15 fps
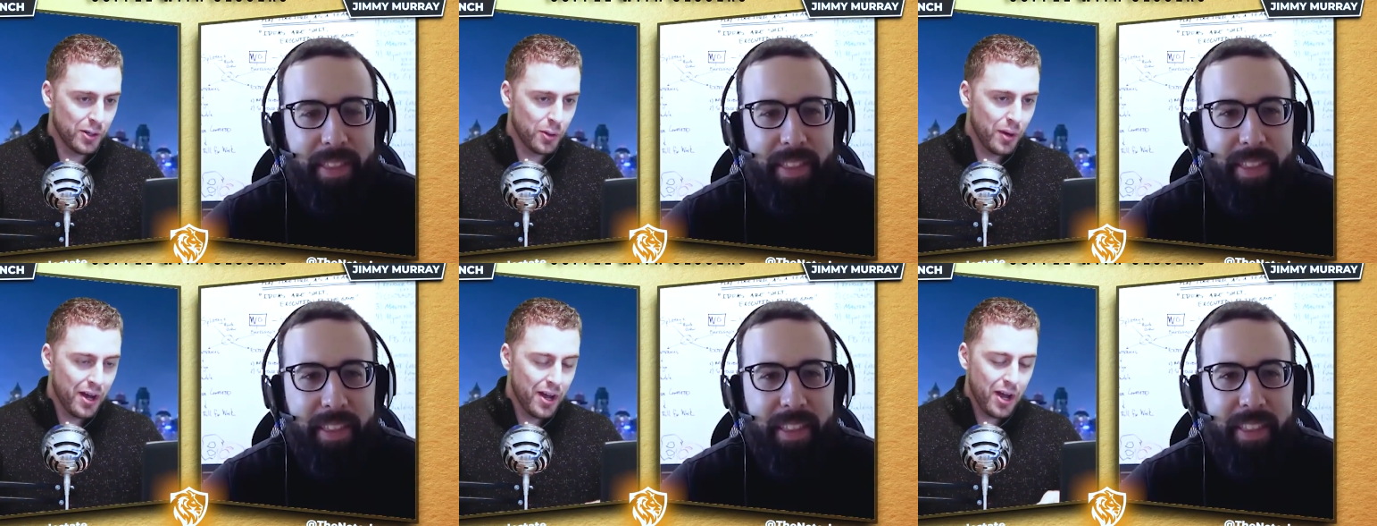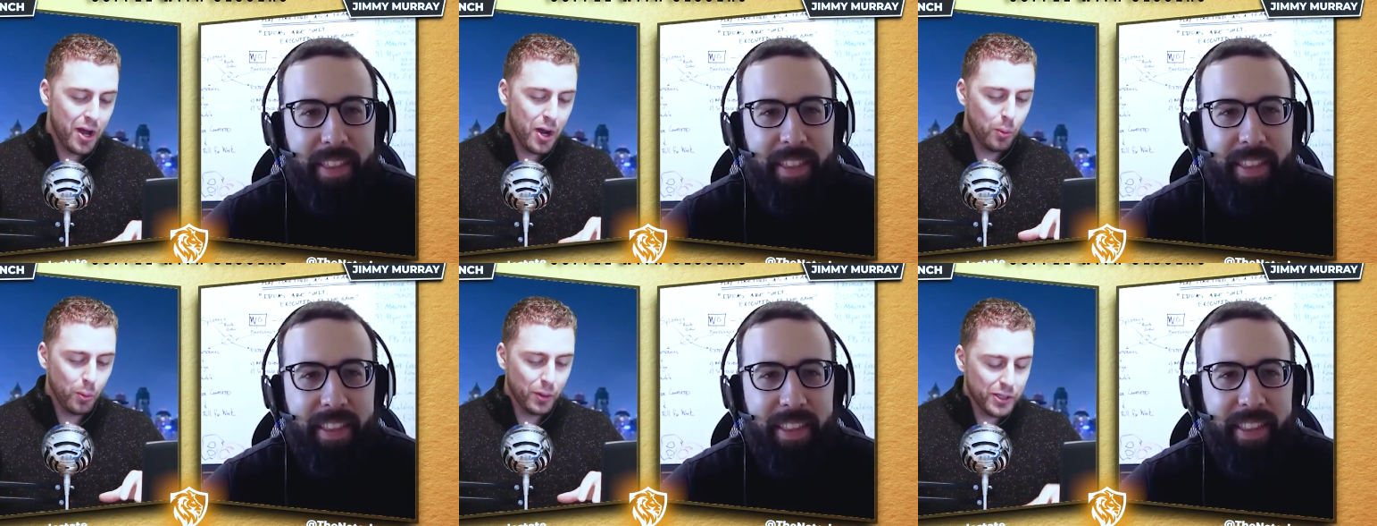Speaker 1: So
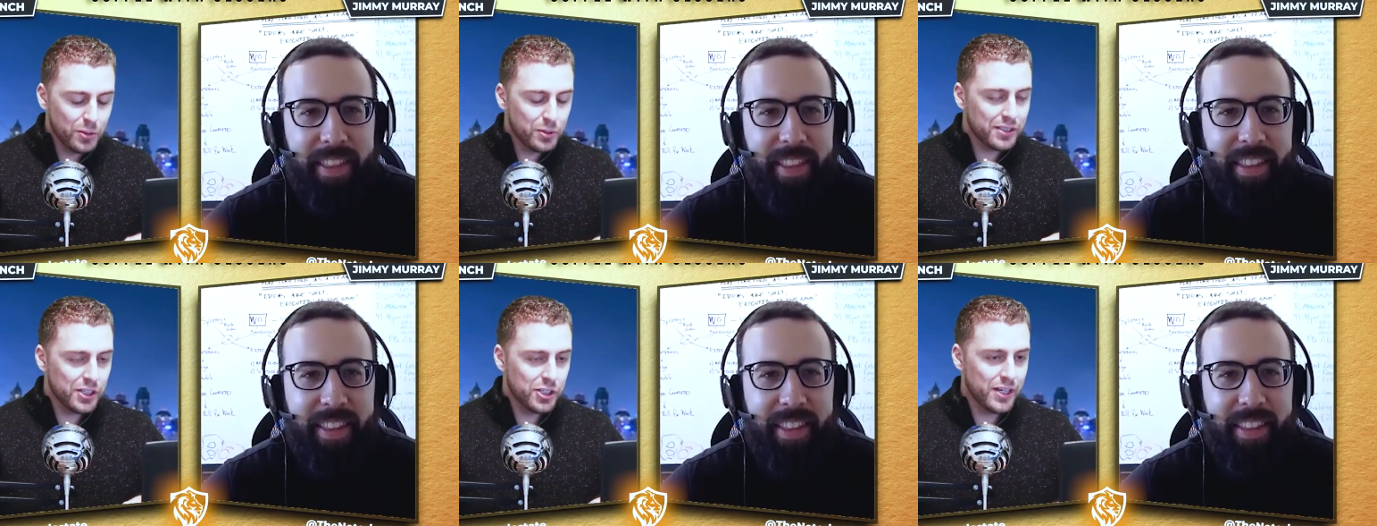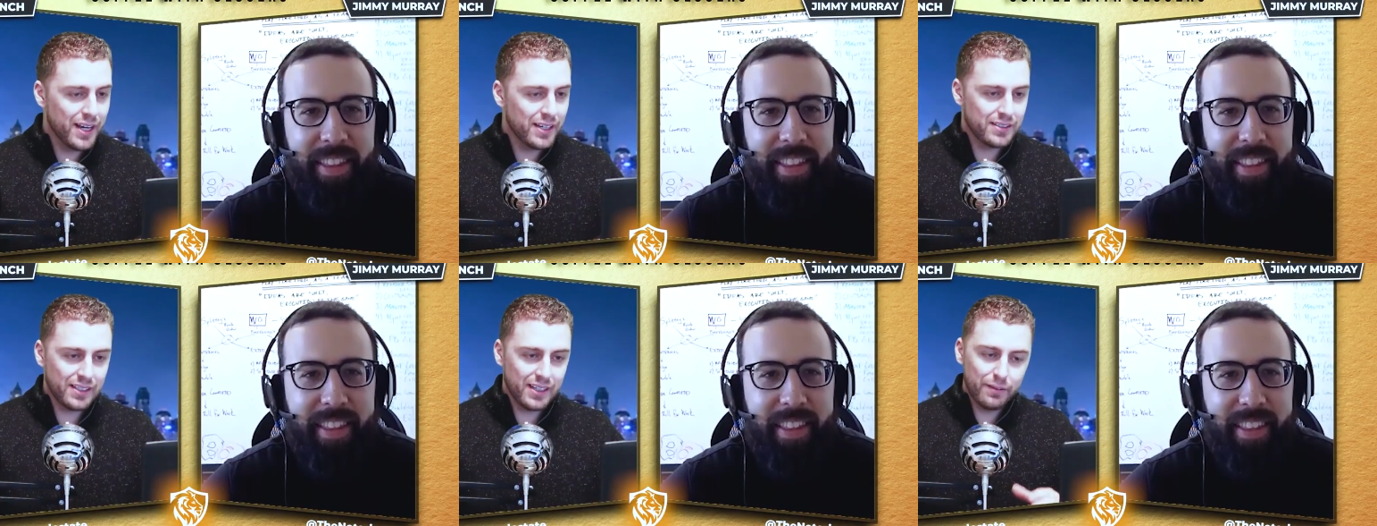what do you
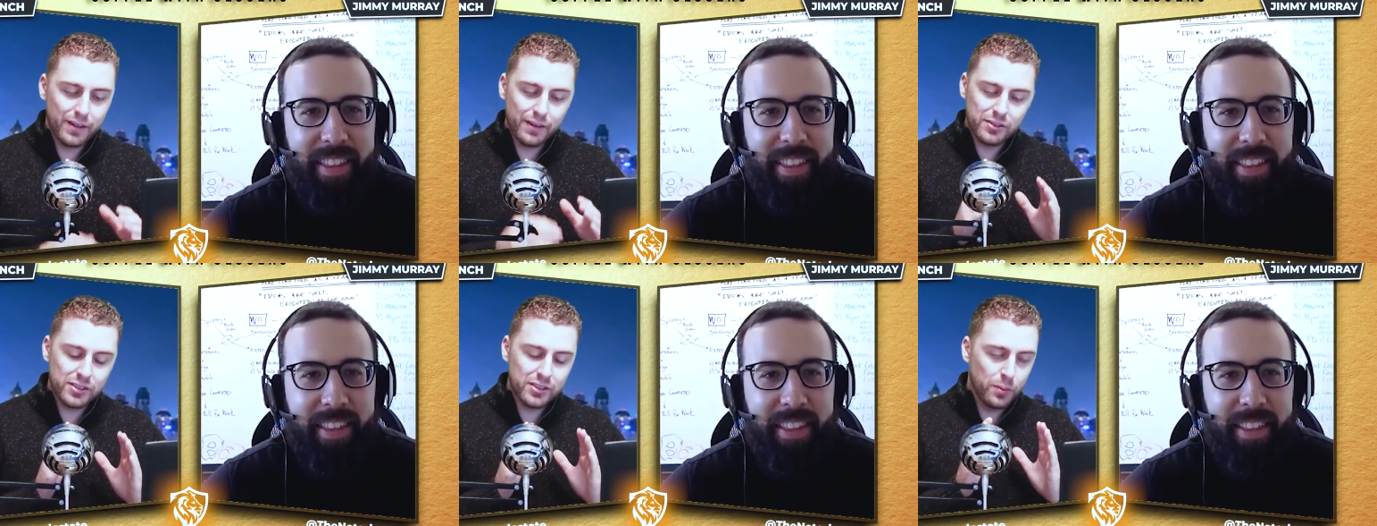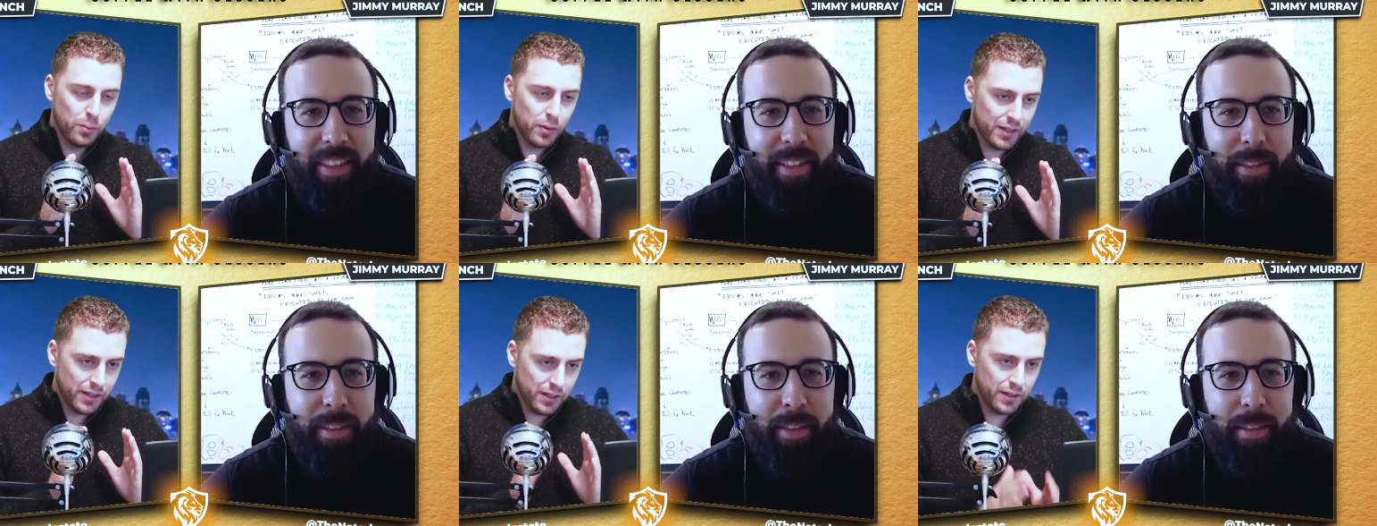suggest, even if
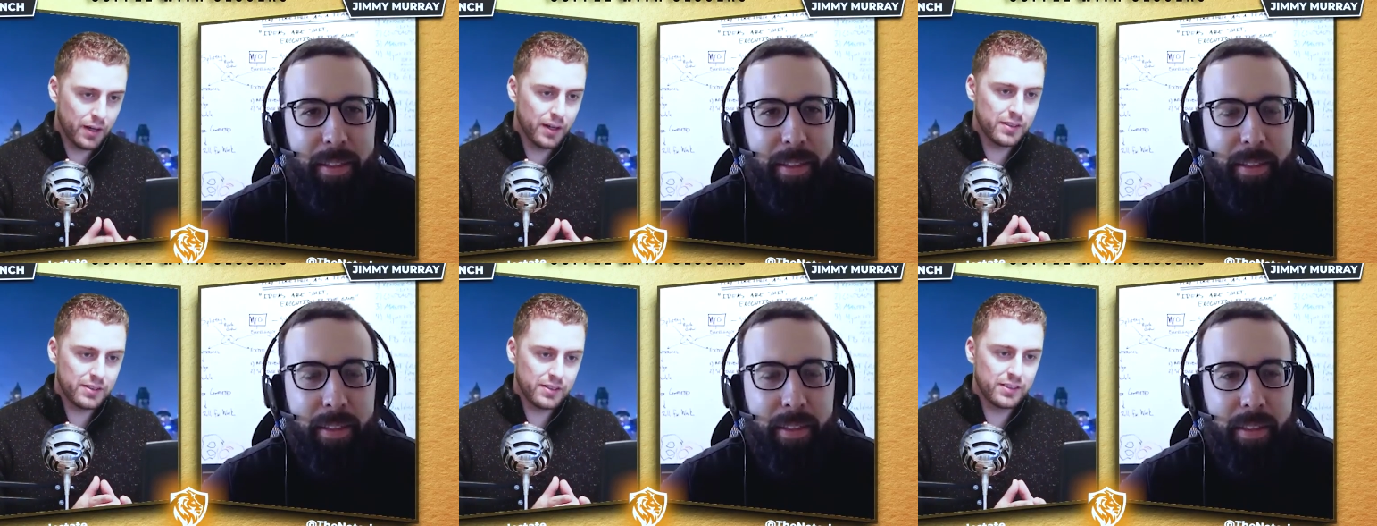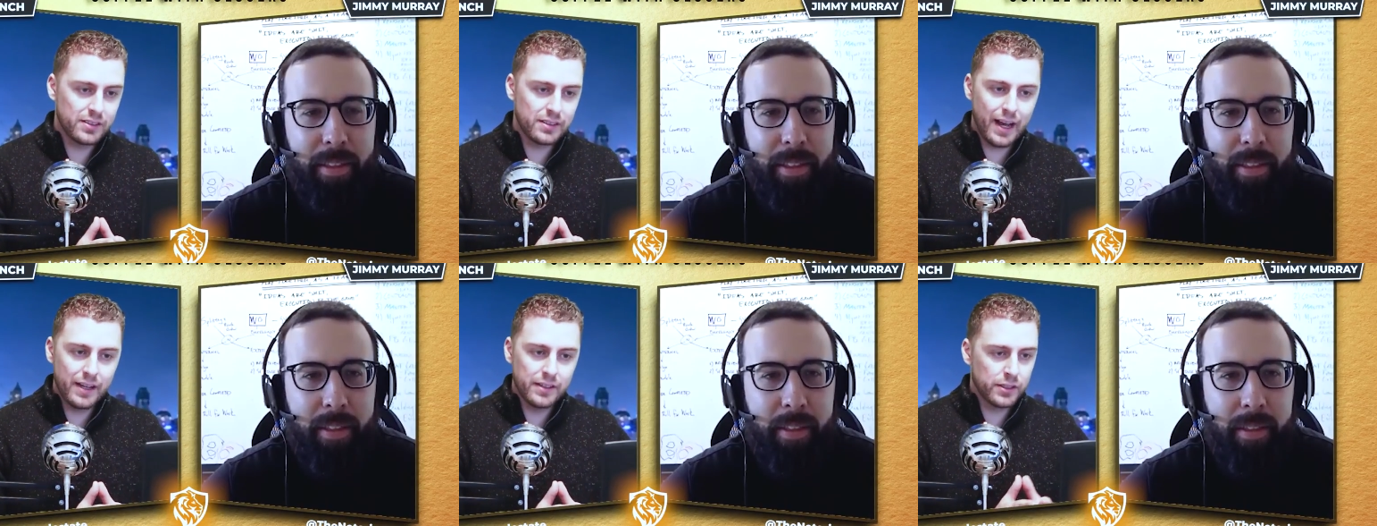someone does
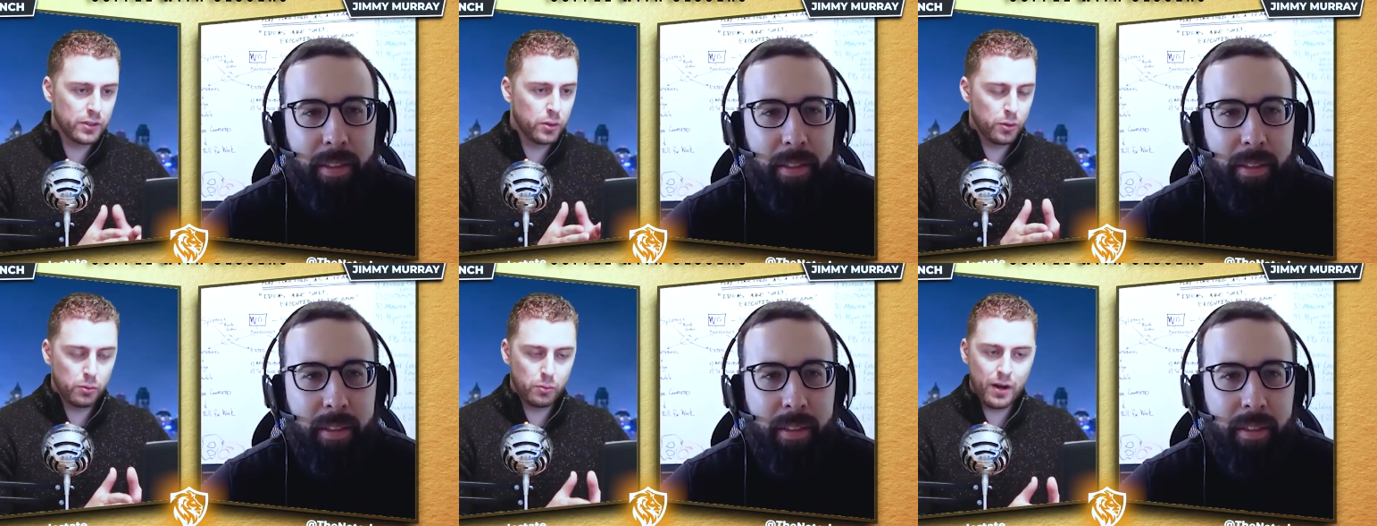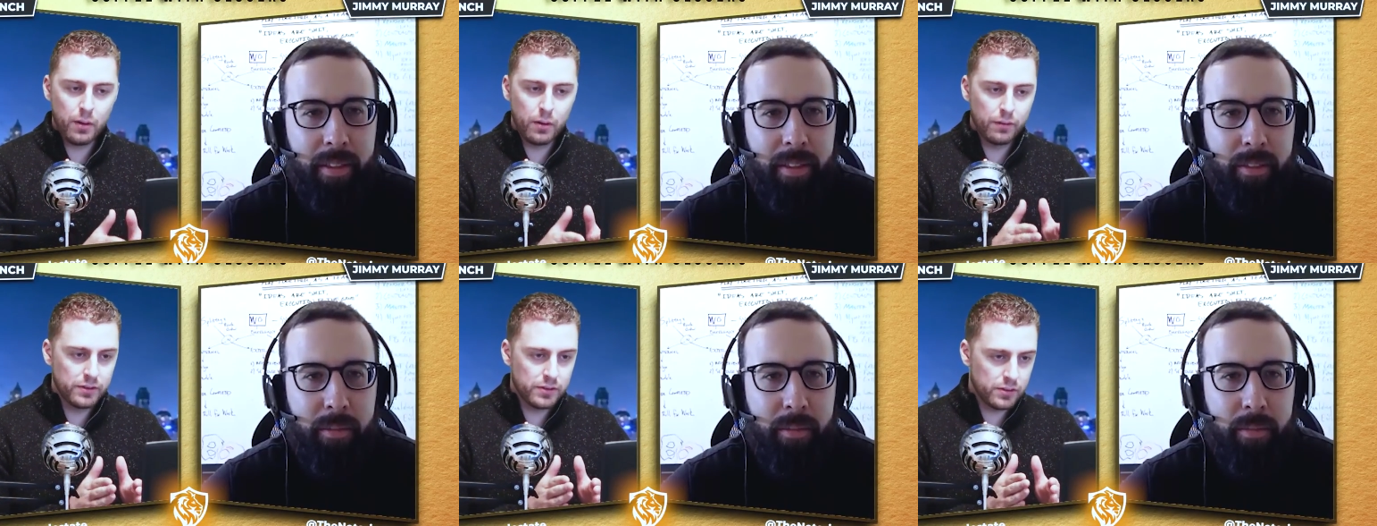decide to go the
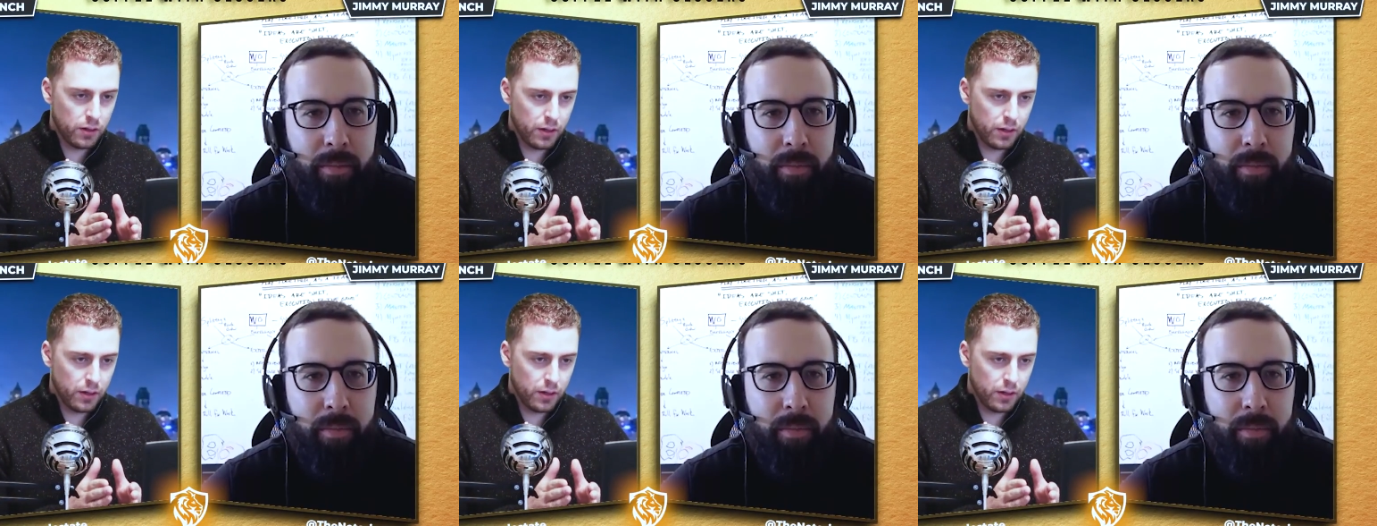route of